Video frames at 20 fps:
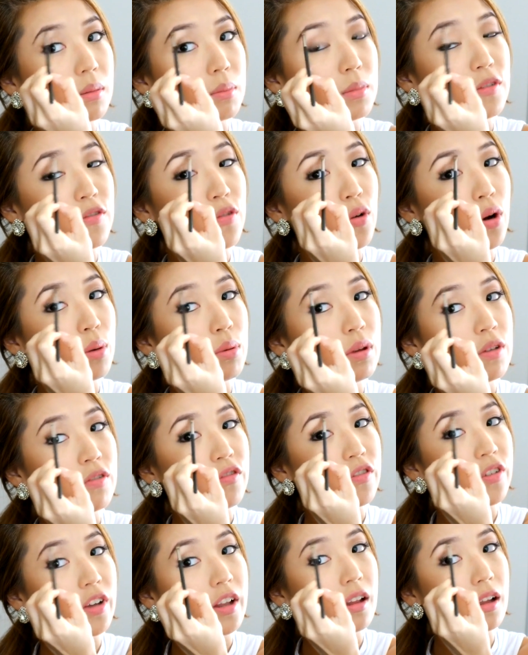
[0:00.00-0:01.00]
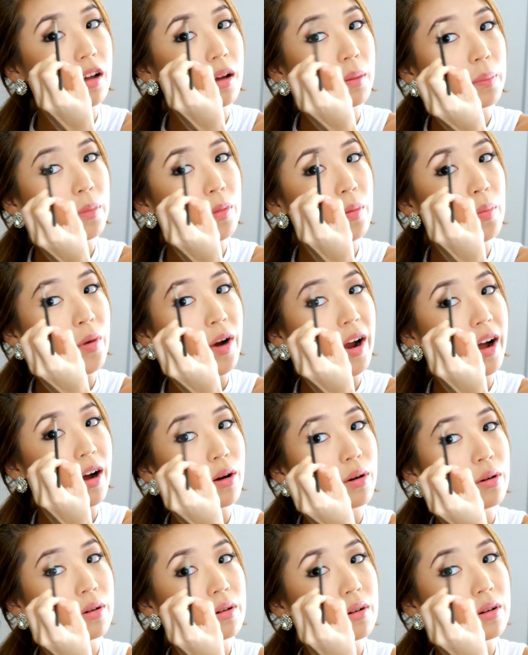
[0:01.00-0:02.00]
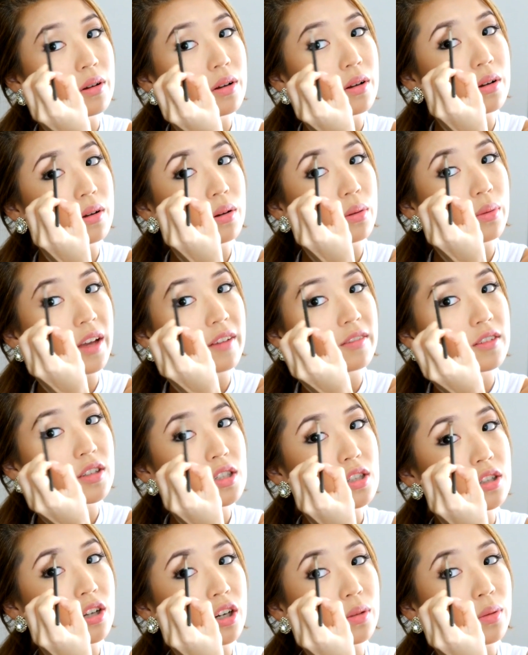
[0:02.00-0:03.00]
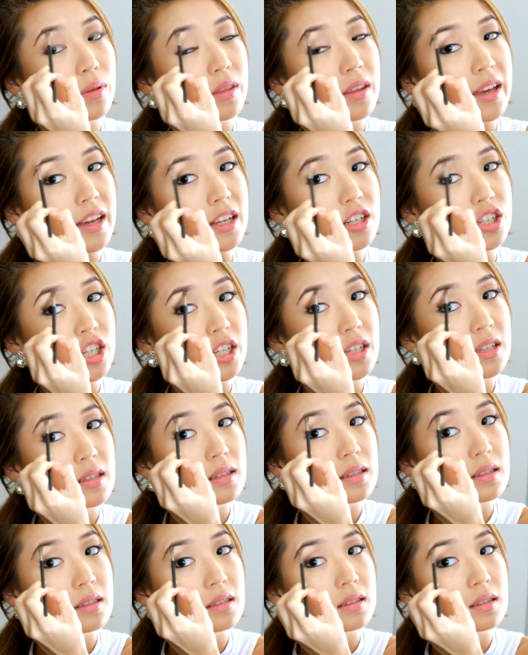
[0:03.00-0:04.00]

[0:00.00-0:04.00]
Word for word: Before we fill up the brow, you have to start at the edges.